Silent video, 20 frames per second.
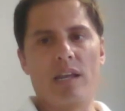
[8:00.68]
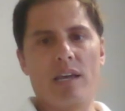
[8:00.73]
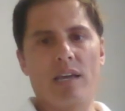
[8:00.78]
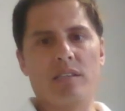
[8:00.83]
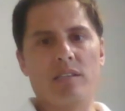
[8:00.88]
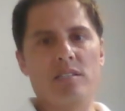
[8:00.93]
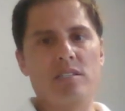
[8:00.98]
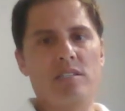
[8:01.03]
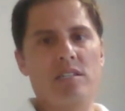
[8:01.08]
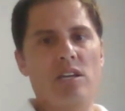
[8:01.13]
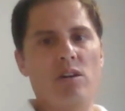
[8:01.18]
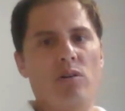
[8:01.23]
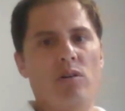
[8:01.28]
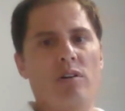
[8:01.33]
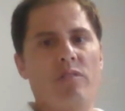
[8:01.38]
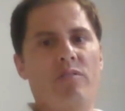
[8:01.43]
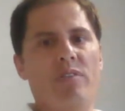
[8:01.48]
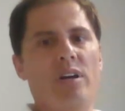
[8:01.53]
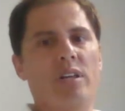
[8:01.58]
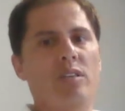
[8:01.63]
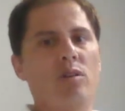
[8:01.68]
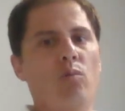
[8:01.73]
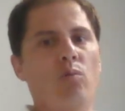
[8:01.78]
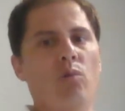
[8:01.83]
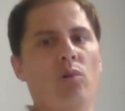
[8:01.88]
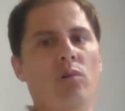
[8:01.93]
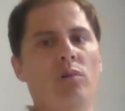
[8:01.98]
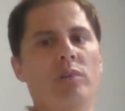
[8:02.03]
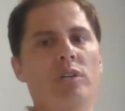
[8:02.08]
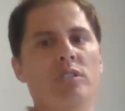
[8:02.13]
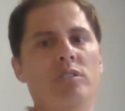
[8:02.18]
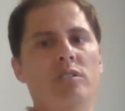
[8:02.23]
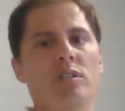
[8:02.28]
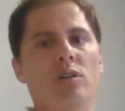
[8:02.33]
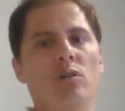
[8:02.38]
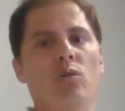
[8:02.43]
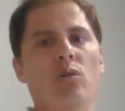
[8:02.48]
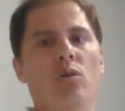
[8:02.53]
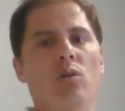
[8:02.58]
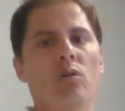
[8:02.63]
still affect the world as a
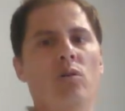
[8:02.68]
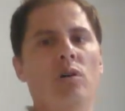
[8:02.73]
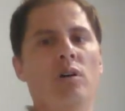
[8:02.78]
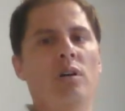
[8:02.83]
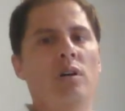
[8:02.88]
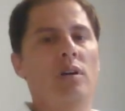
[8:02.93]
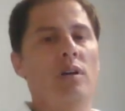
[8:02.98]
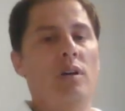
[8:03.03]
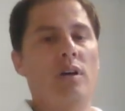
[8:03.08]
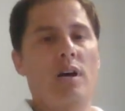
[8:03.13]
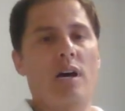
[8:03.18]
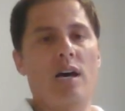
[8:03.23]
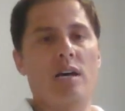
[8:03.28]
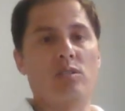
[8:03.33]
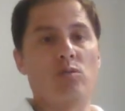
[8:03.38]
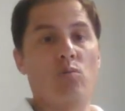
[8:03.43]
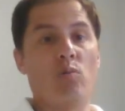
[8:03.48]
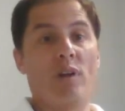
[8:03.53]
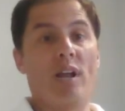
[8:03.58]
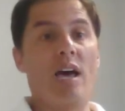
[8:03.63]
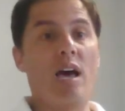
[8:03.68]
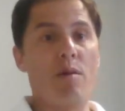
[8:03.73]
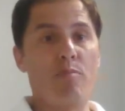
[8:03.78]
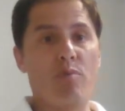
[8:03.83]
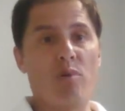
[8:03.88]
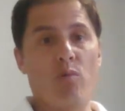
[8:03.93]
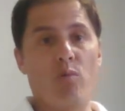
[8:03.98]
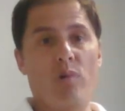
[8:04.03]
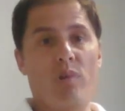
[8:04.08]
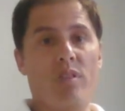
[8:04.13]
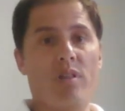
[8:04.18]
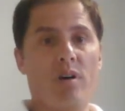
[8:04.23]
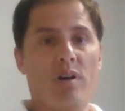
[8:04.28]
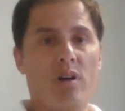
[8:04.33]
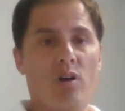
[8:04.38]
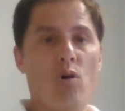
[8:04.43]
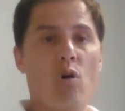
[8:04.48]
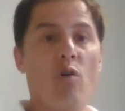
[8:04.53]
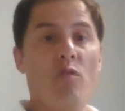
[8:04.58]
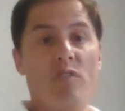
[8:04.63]
whole, as what happened with
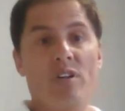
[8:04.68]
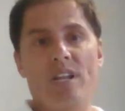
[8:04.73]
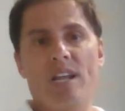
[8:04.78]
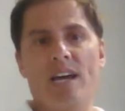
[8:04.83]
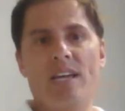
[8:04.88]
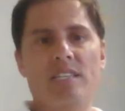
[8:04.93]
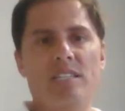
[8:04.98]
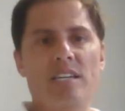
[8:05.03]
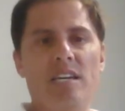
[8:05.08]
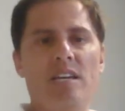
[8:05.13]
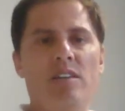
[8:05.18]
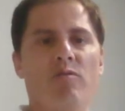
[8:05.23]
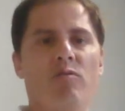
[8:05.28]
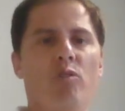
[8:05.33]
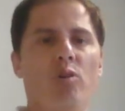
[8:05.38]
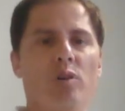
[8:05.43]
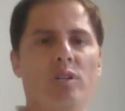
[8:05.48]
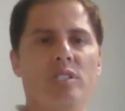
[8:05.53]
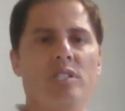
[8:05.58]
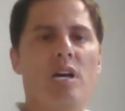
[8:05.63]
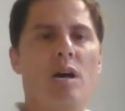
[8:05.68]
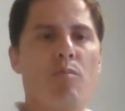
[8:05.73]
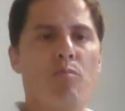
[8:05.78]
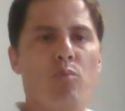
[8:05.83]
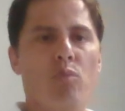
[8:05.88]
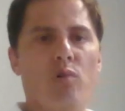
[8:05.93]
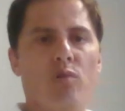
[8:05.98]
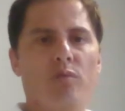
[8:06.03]
COVID-19, for example.